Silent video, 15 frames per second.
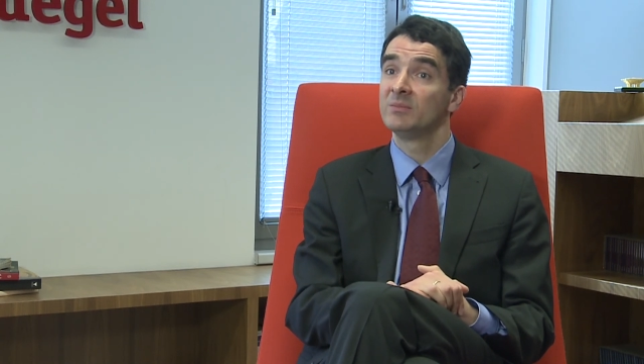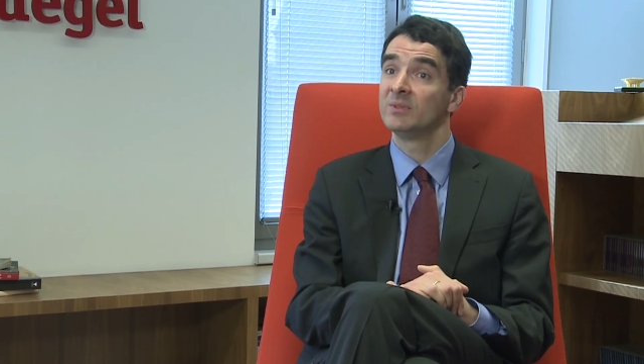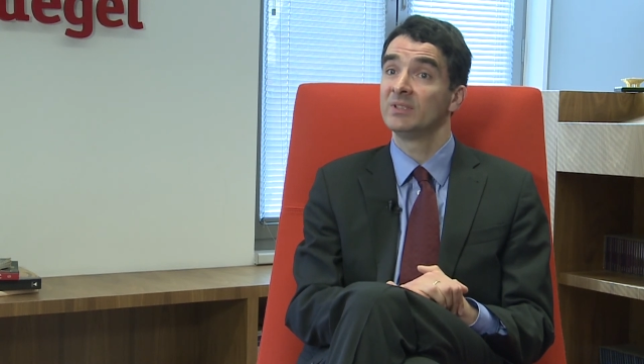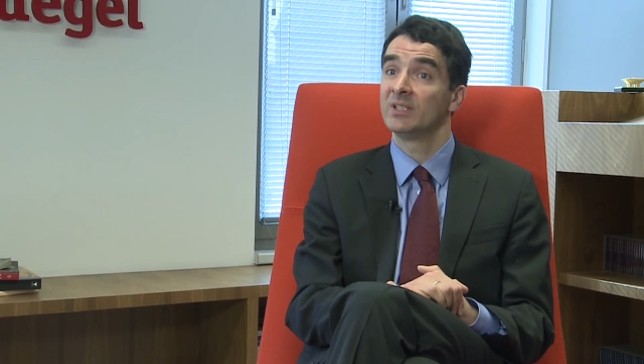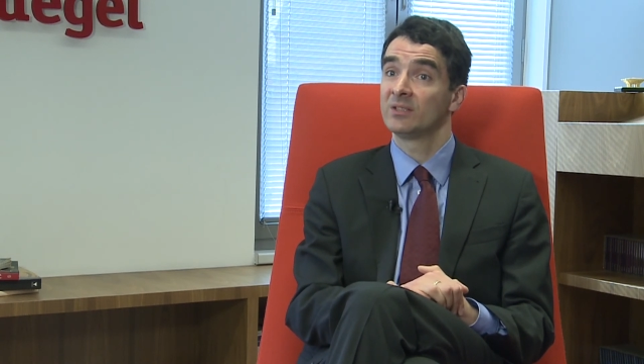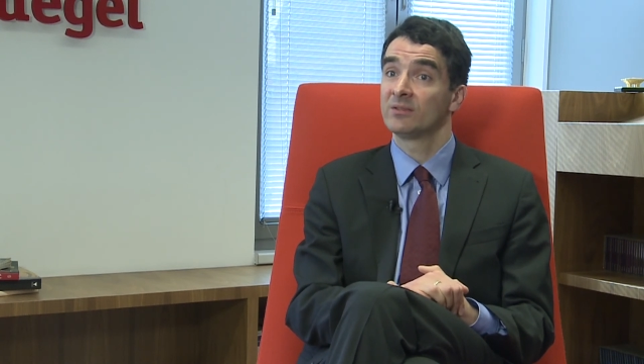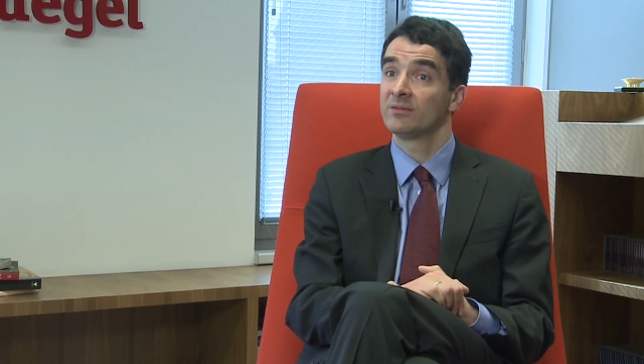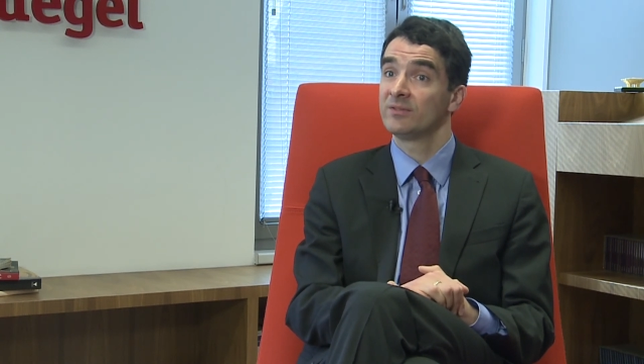
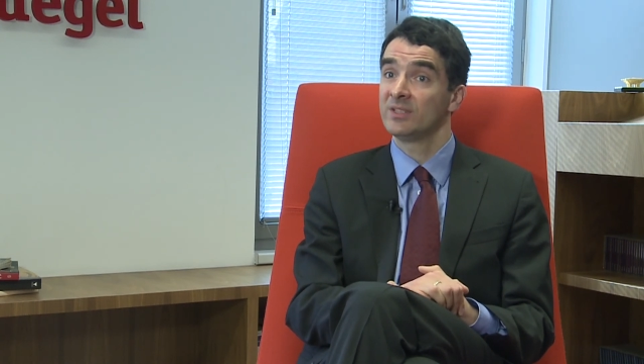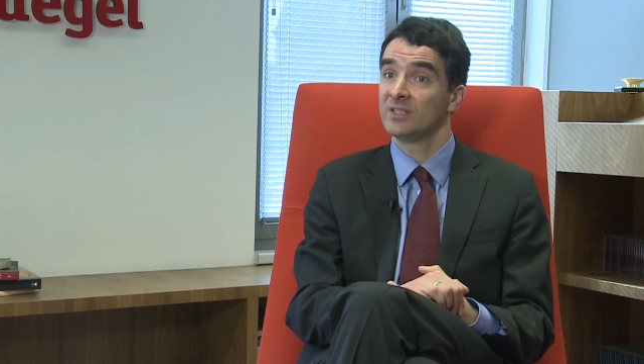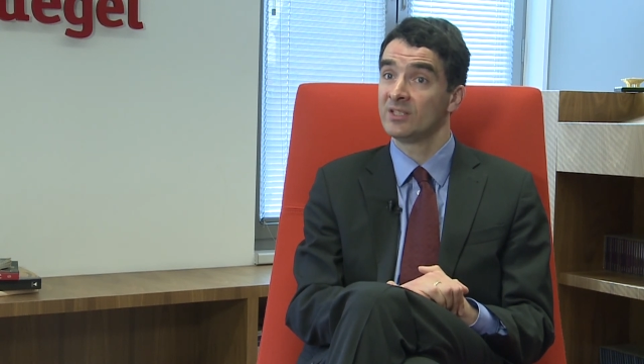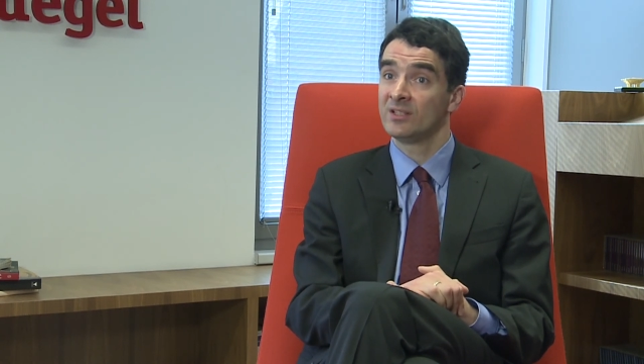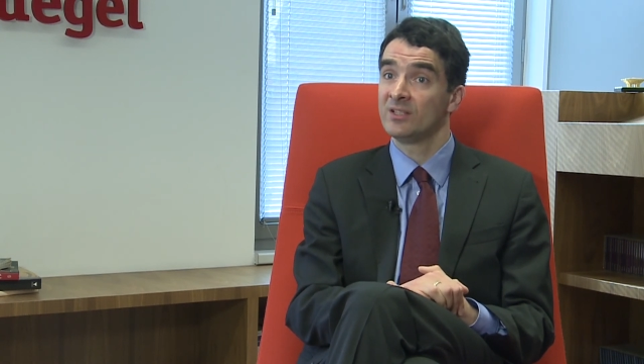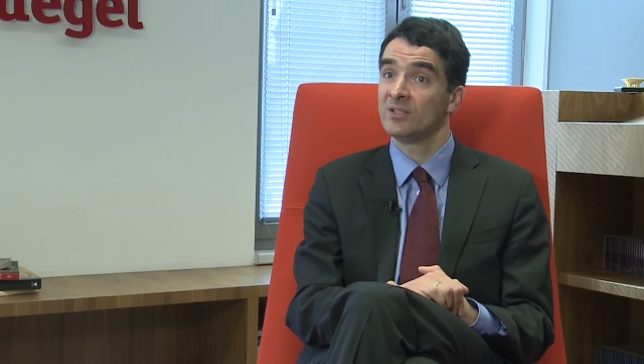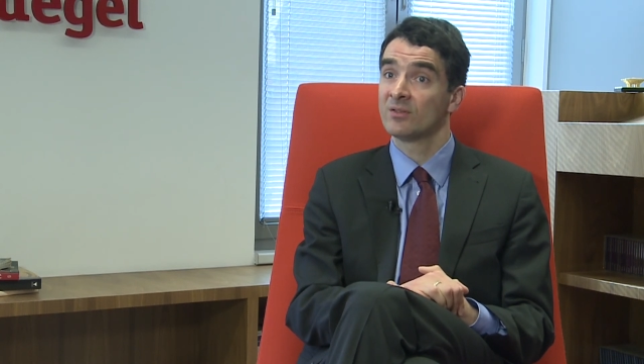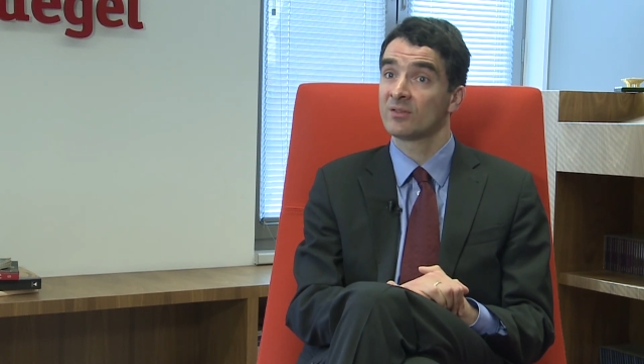that of
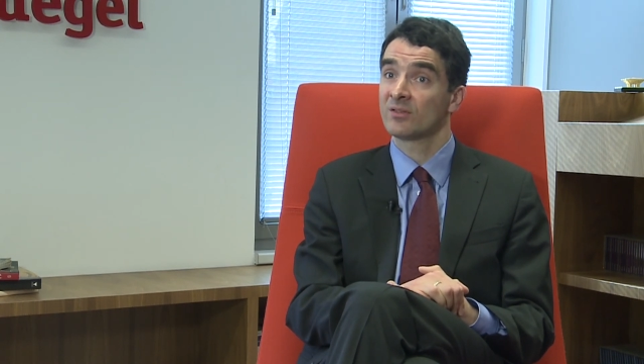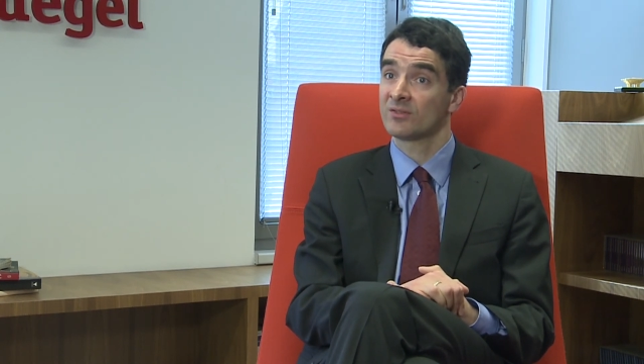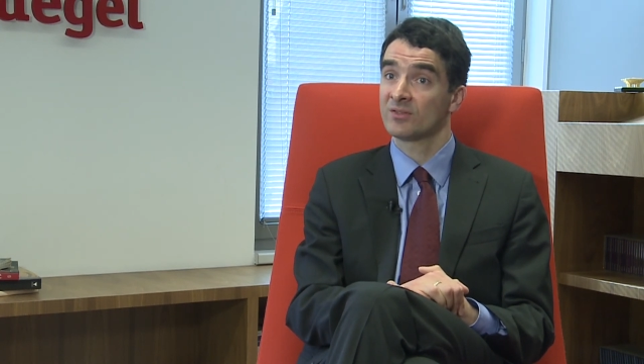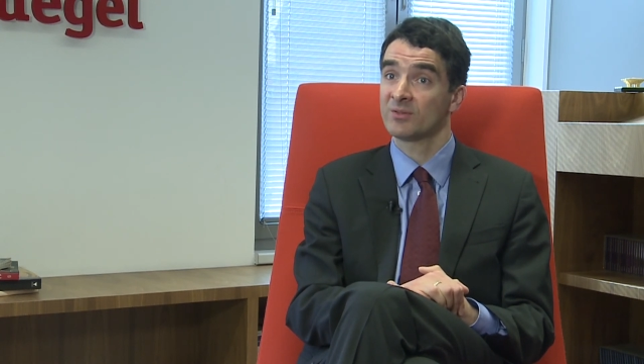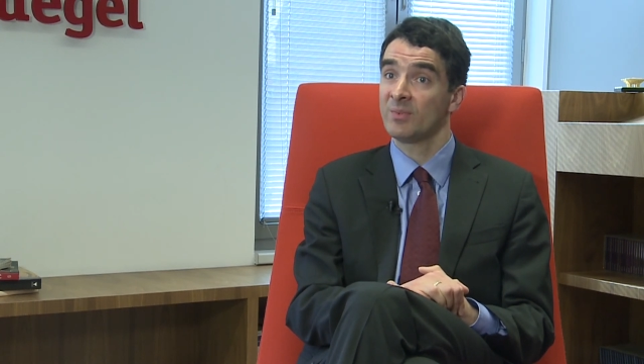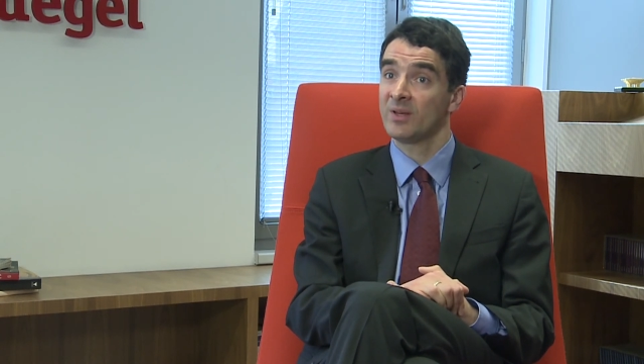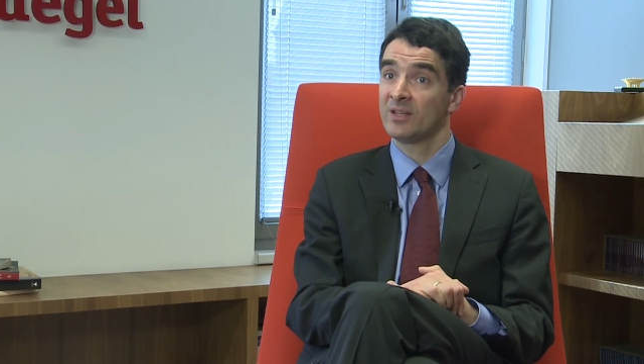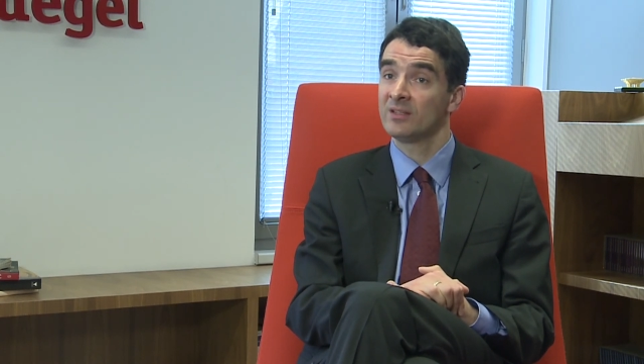Italy or
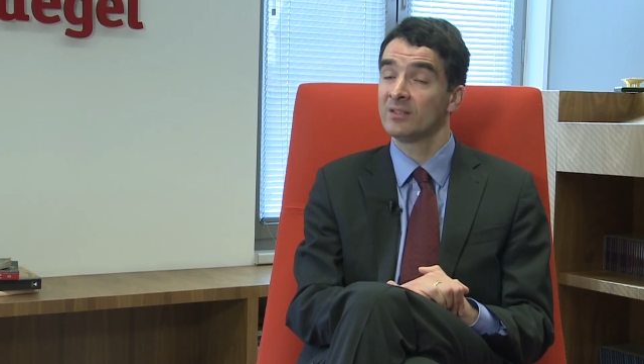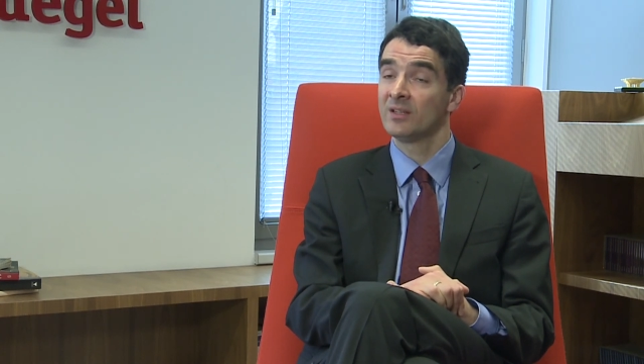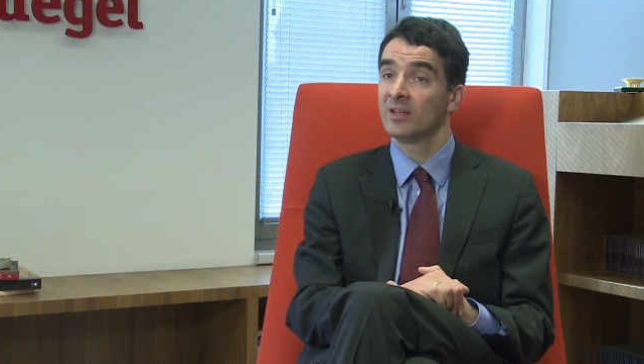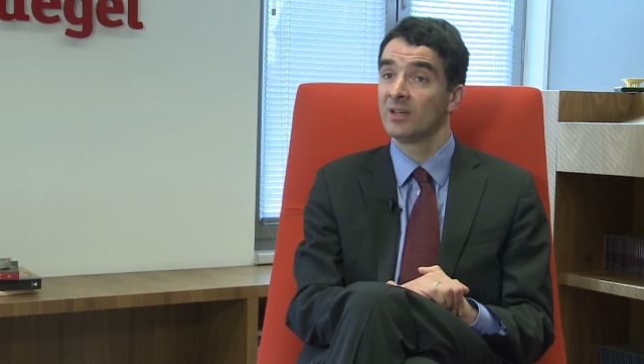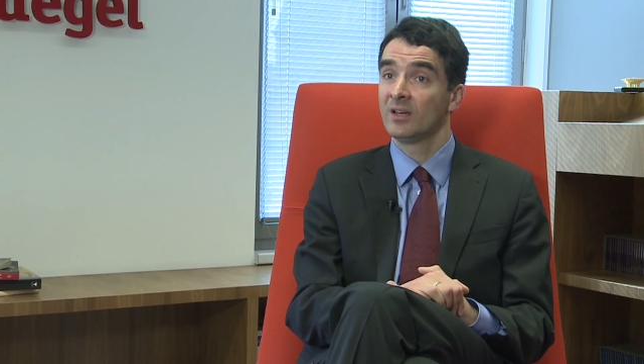Spain,